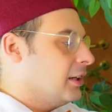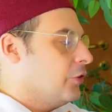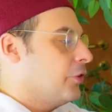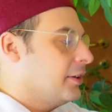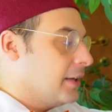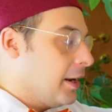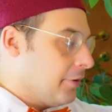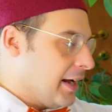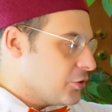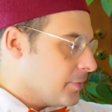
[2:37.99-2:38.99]
different
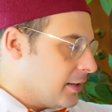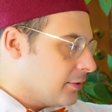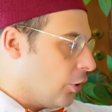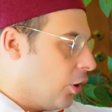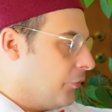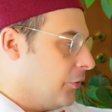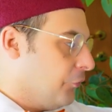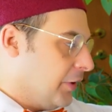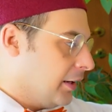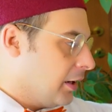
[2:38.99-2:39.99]
arrangements of the
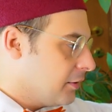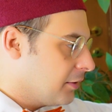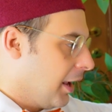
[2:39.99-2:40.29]
fingers,